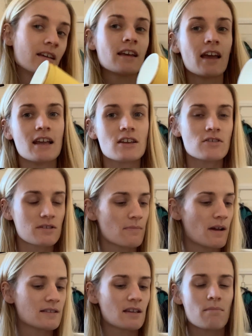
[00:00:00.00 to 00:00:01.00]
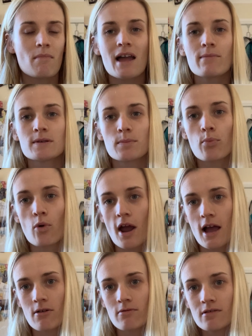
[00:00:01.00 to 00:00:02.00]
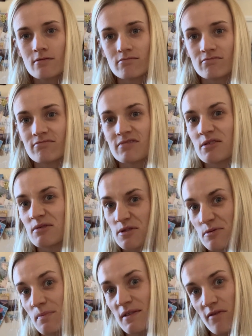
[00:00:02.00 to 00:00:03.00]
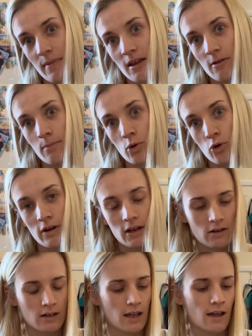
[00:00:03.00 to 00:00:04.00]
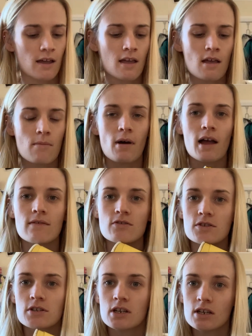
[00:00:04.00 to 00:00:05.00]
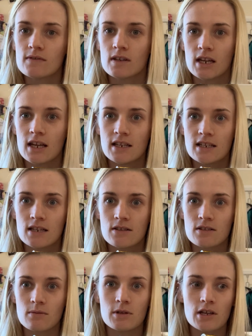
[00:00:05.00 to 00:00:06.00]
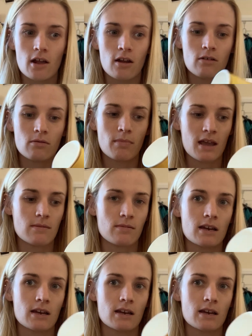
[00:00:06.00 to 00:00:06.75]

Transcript: Okay, it doesn't matter. Mine was brown, so it was a bit boring colour, but I just covered it in some yellow paper.